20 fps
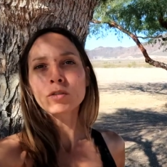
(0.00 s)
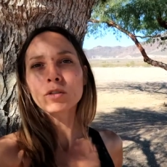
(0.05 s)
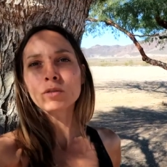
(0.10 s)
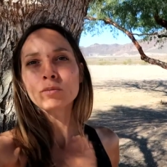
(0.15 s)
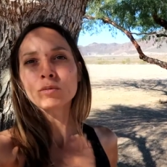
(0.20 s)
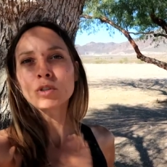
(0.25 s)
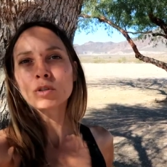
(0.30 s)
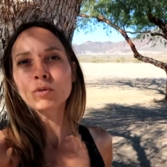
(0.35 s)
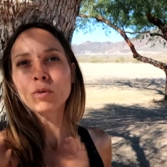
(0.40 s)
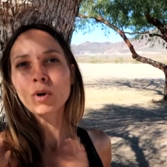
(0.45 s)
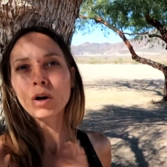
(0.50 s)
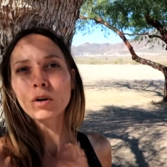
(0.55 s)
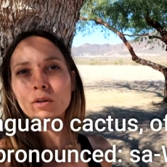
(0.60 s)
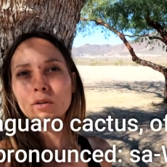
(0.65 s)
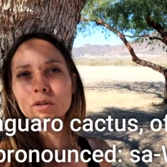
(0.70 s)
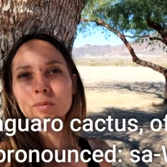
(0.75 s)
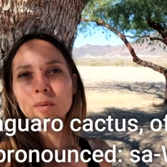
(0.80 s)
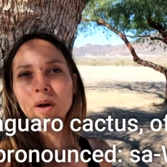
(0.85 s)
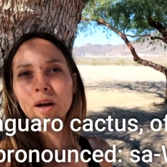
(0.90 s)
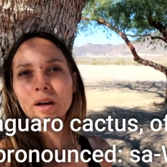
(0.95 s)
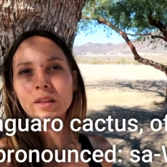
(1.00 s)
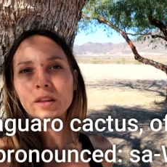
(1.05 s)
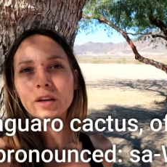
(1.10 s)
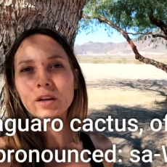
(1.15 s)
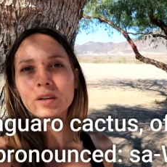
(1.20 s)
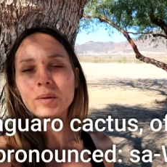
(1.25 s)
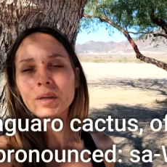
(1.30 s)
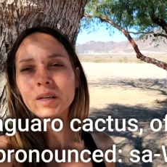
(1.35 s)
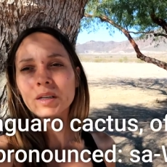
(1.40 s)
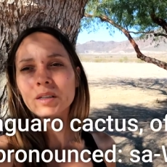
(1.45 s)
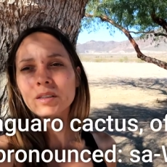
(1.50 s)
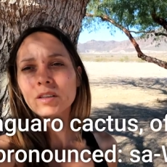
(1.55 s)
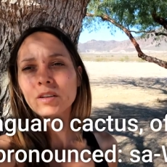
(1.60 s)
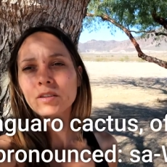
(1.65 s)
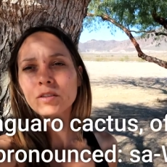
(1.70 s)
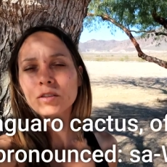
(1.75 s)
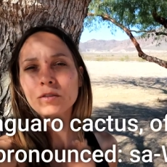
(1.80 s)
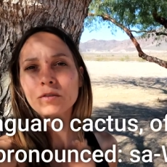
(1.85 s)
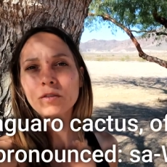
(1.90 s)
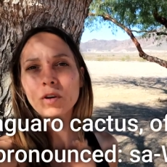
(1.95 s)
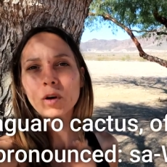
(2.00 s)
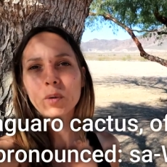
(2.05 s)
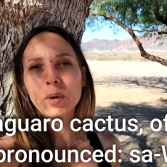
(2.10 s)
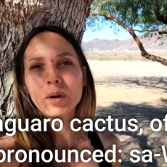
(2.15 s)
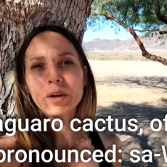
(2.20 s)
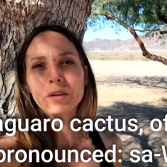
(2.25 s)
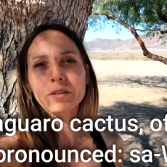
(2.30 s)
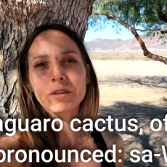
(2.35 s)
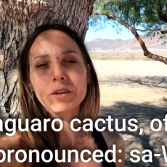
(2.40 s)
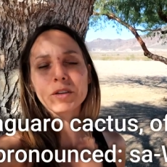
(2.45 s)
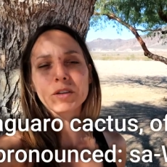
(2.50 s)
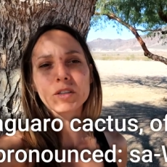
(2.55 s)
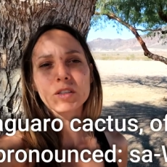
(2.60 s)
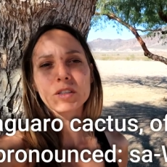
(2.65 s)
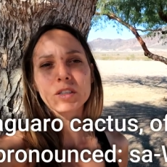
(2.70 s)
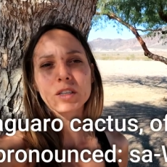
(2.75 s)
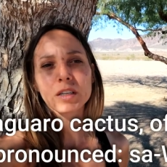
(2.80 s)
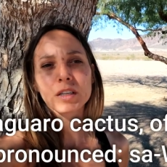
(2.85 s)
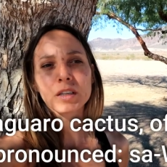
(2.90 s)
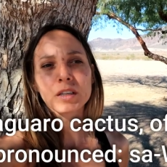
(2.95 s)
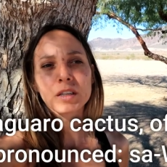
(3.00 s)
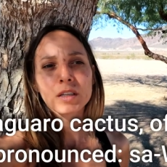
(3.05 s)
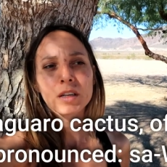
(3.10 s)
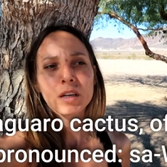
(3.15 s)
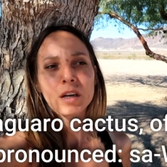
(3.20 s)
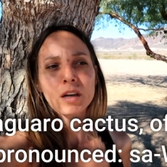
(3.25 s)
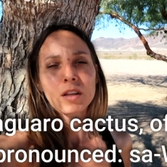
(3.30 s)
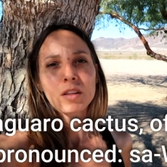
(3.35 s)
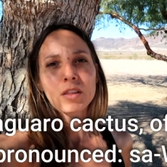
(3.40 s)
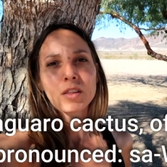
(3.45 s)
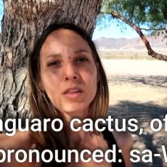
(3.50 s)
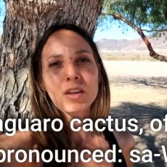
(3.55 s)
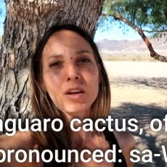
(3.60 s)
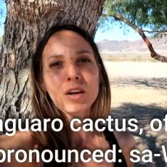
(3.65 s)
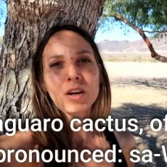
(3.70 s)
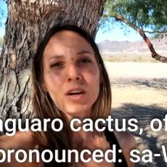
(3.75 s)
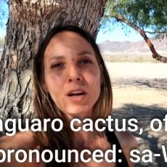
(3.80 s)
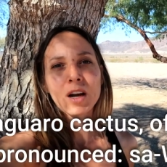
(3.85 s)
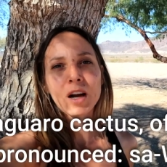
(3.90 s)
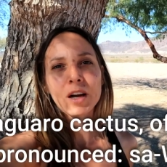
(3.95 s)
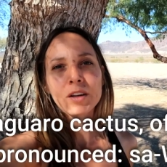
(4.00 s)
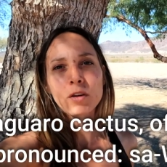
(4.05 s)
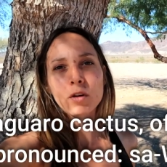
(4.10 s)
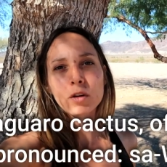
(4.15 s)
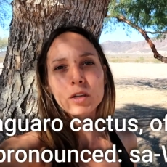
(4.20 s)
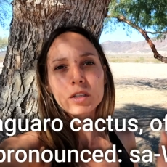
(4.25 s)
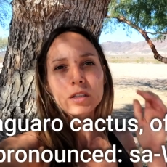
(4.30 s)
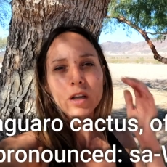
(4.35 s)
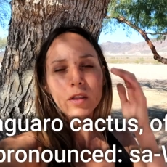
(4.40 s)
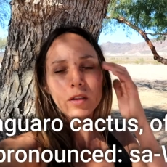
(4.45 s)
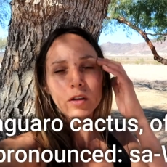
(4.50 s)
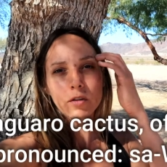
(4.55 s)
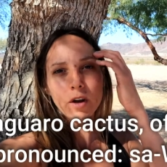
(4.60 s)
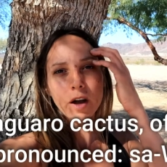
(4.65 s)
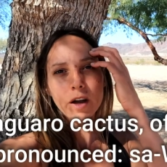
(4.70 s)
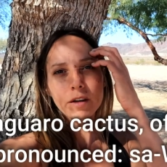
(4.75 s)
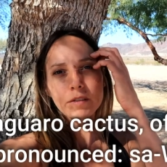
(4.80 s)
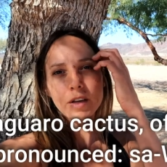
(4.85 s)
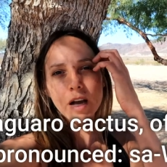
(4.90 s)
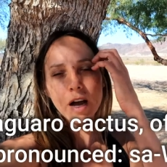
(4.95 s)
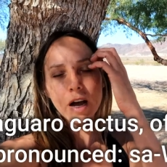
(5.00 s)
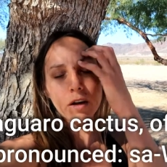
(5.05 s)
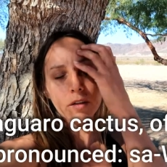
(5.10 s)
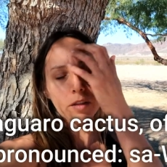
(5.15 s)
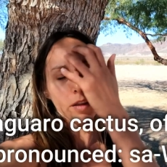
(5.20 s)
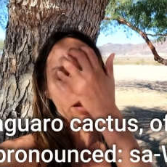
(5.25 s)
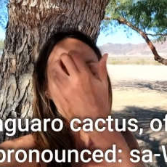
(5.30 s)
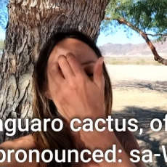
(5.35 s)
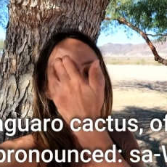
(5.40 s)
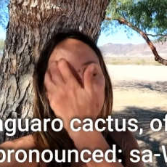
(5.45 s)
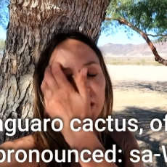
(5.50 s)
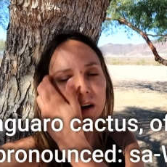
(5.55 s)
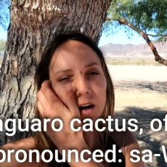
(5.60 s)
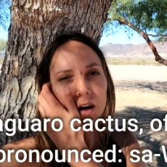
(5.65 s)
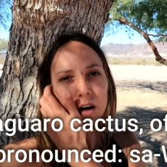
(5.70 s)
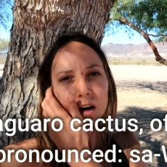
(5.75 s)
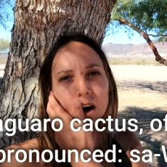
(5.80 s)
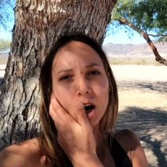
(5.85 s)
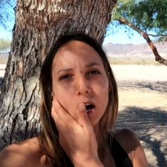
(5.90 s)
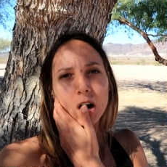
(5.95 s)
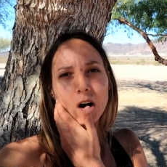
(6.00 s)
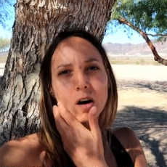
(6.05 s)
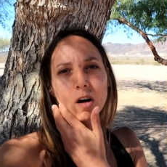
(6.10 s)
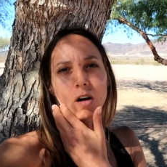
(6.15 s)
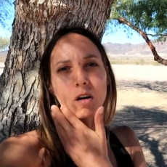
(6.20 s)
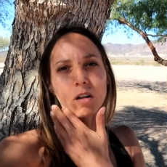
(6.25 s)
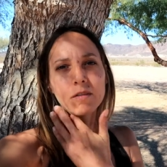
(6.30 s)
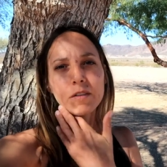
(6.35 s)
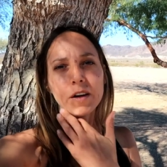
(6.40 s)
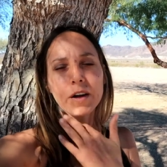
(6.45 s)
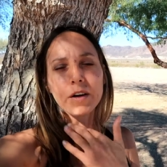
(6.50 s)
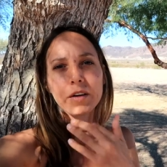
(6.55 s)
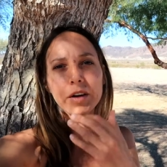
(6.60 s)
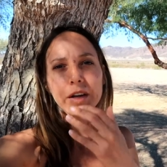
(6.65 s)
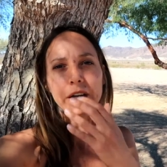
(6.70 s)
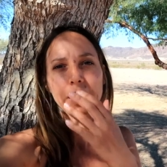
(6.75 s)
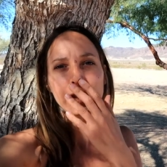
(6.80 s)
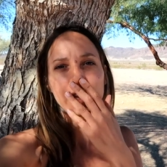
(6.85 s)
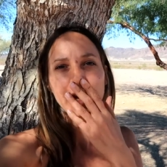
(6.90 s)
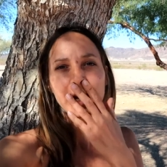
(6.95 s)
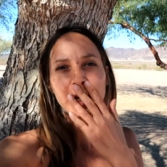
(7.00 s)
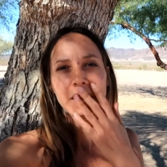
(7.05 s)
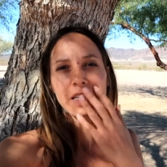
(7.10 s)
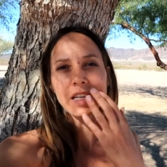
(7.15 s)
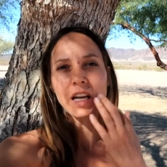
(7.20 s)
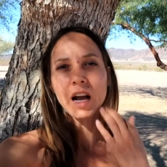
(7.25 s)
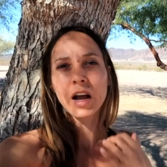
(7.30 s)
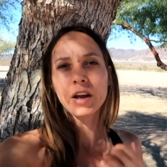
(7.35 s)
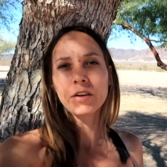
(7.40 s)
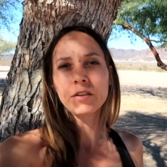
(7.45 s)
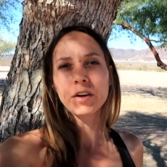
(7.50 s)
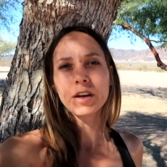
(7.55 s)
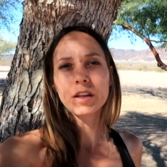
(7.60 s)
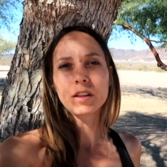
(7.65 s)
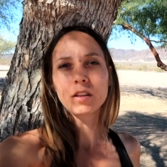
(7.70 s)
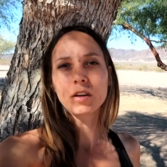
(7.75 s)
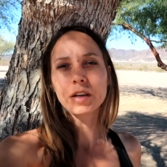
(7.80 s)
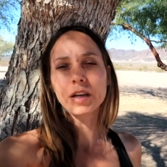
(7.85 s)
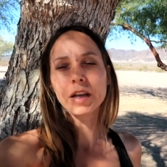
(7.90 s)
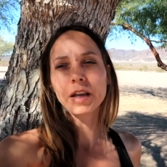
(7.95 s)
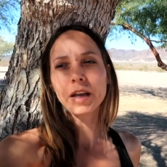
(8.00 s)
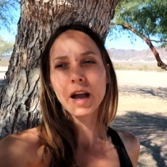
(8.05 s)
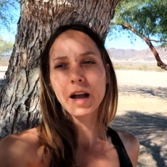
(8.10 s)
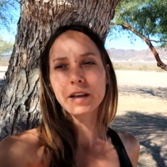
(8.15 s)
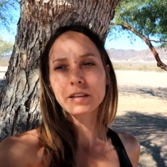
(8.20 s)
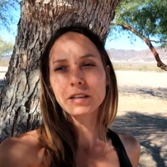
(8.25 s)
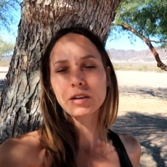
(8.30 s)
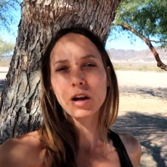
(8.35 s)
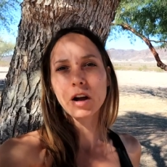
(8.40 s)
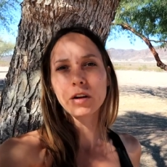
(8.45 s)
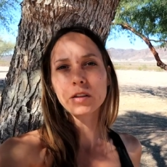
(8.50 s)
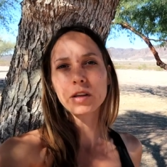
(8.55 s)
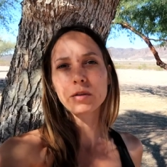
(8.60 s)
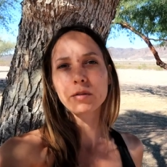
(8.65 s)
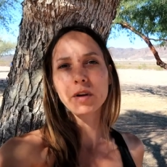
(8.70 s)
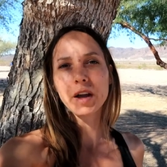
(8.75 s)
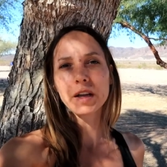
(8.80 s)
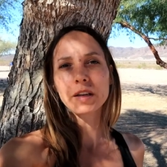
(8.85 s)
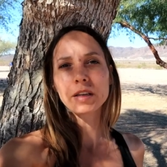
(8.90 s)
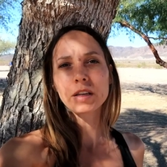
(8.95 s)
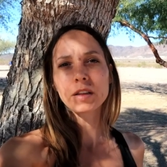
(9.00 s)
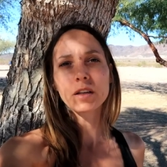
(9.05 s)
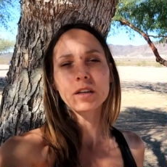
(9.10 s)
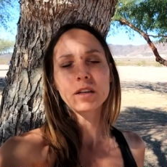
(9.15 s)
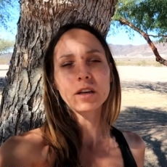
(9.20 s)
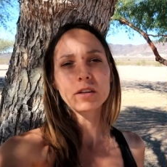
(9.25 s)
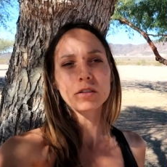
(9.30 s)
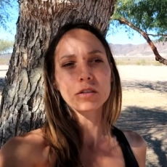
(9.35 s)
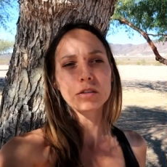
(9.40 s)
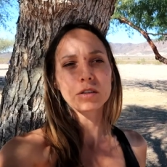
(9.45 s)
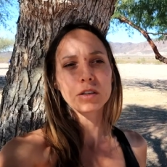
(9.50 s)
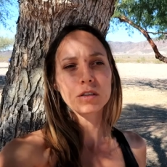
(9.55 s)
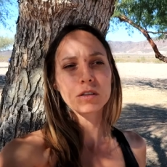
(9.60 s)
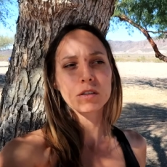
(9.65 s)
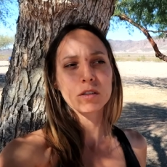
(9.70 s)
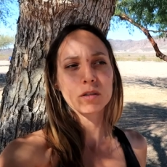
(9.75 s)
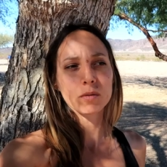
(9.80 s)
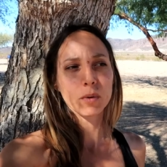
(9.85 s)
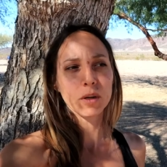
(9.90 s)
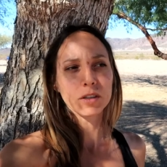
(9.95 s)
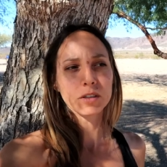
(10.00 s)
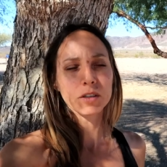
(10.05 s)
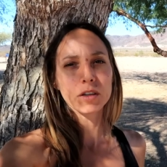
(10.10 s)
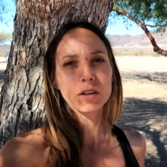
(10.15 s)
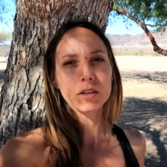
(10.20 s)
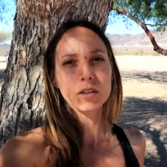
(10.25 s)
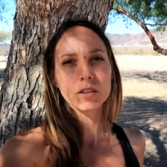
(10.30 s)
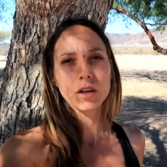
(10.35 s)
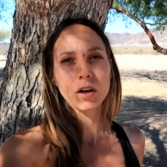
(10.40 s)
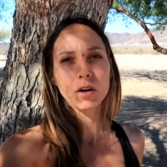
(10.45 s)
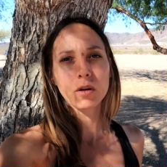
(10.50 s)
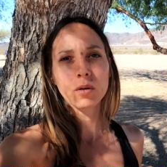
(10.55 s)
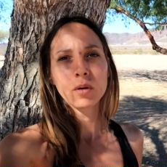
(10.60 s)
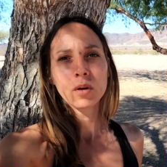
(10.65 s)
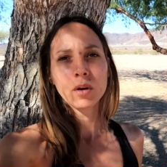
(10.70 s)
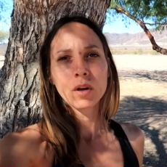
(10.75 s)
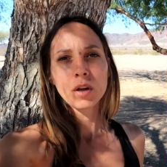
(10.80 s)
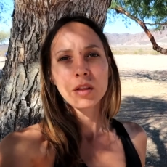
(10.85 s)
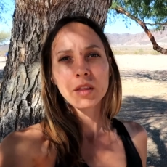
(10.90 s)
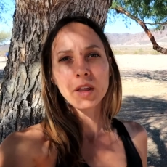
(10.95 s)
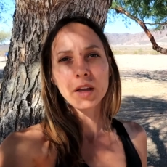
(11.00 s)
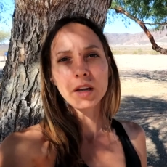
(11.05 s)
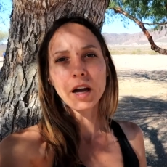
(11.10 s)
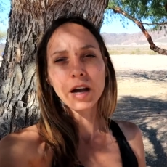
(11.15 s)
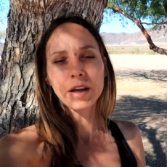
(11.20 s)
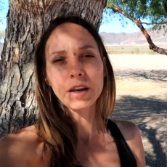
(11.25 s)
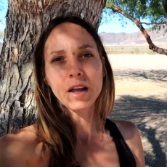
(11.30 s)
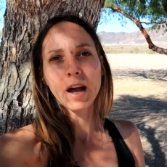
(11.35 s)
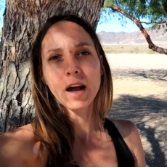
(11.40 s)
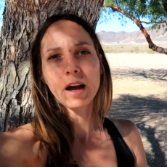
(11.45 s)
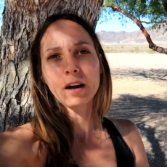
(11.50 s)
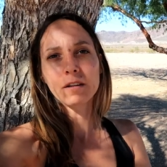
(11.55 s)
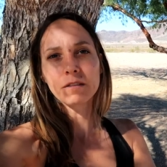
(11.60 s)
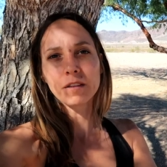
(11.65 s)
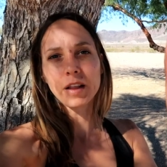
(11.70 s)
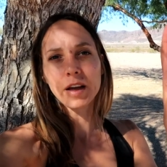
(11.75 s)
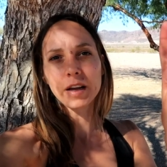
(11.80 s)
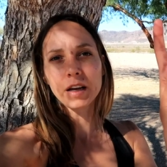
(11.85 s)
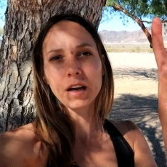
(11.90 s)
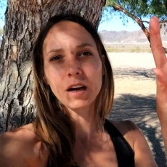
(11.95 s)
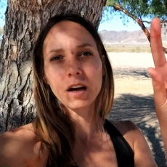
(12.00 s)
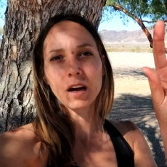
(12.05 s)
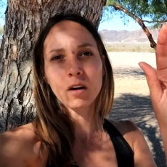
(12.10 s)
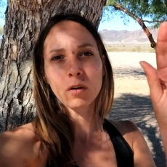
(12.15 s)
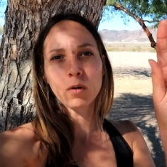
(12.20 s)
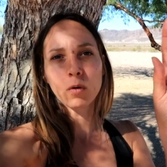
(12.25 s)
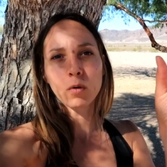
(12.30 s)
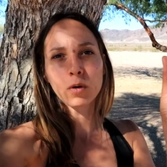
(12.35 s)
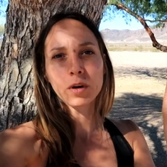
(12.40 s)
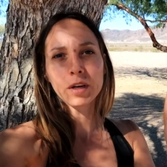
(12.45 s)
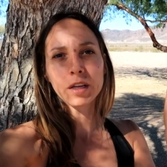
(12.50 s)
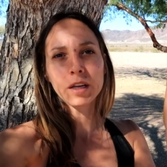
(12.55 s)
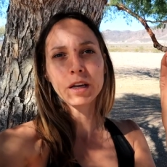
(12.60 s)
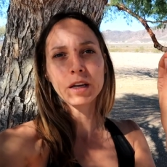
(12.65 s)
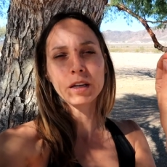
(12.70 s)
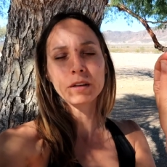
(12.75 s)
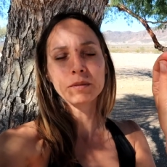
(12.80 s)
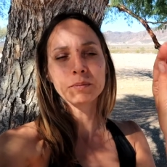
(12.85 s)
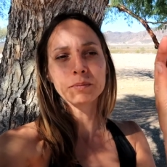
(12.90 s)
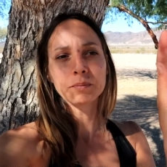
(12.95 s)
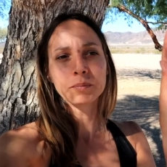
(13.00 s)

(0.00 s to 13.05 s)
some saguaros back there, but they're too far away for you to see. The I noticed on the drive down that they're all very like dehydrated looking. It hasn't hardly rained in the desert this winter, so they kind of have like a accordion